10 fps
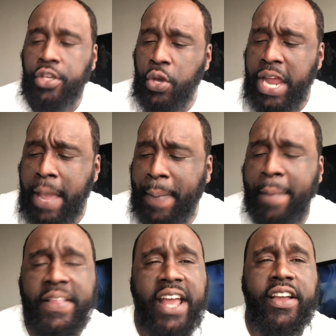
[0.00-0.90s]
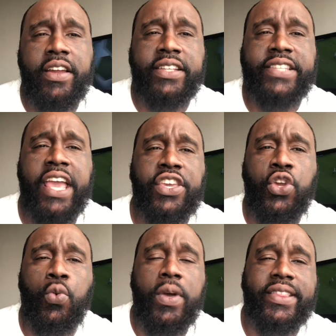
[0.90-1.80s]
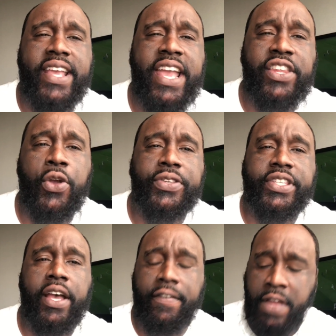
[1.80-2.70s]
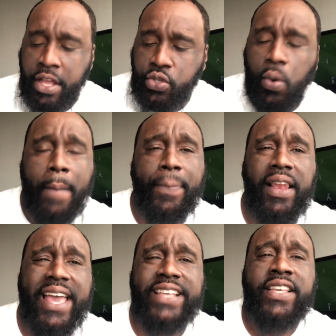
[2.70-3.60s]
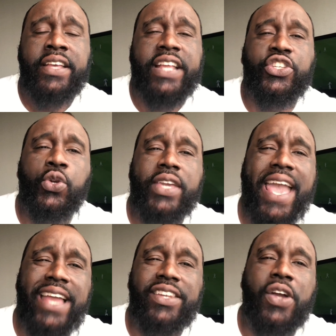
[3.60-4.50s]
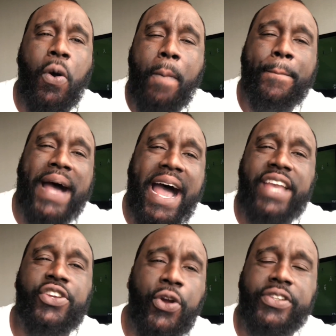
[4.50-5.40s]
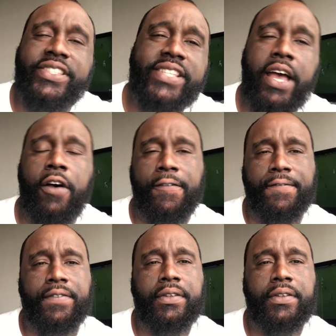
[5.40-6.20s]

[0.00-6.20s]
You need people that are going to take you within yourself to a place that you can't go by yourself.